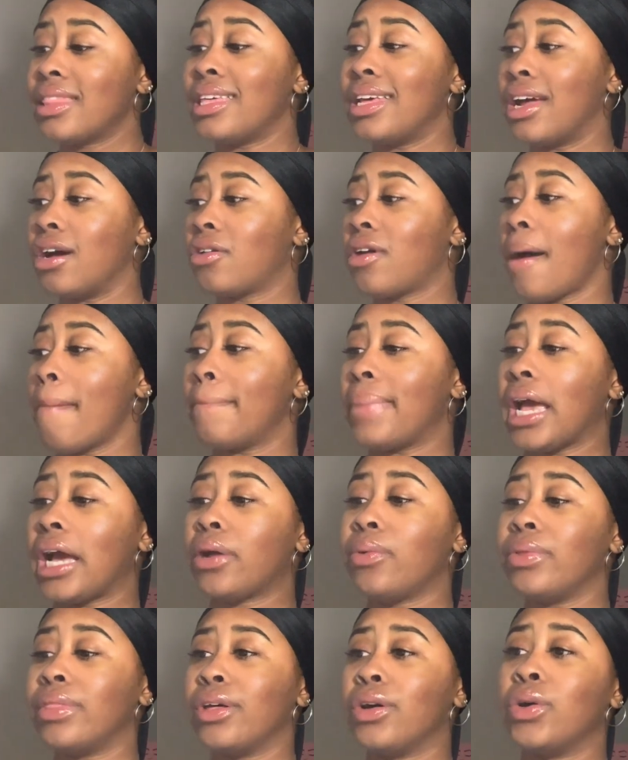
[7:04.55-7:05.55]
then I'll come
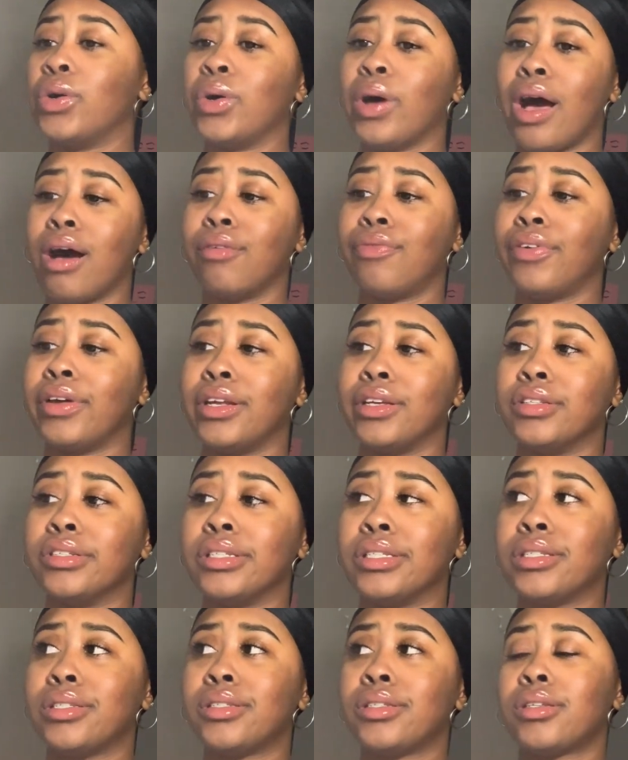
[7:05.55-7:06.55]
back when the whole outfit
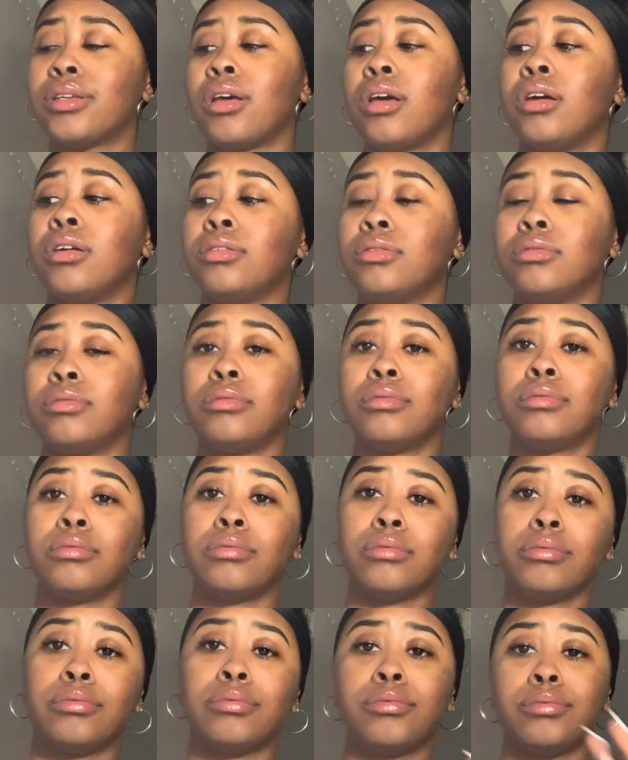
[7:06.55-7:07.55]
is
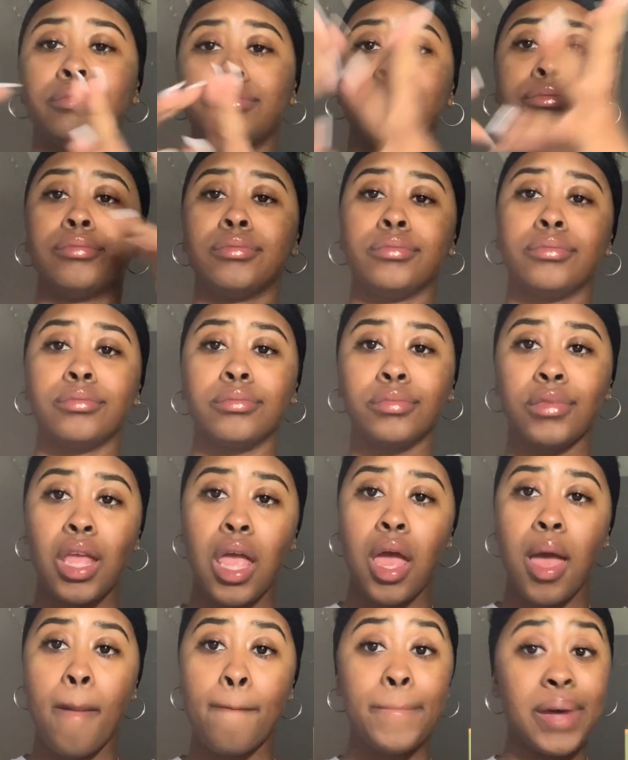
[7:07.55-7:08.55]

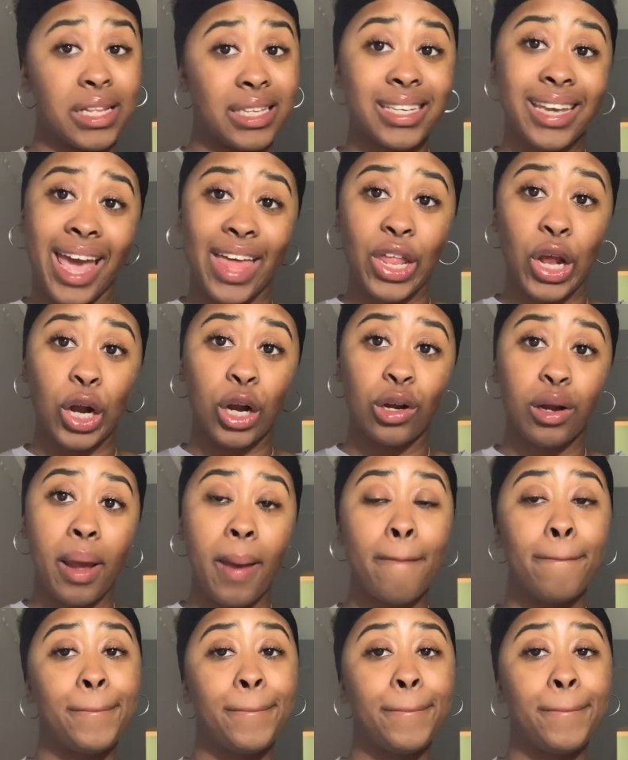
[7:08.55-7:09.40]
put together.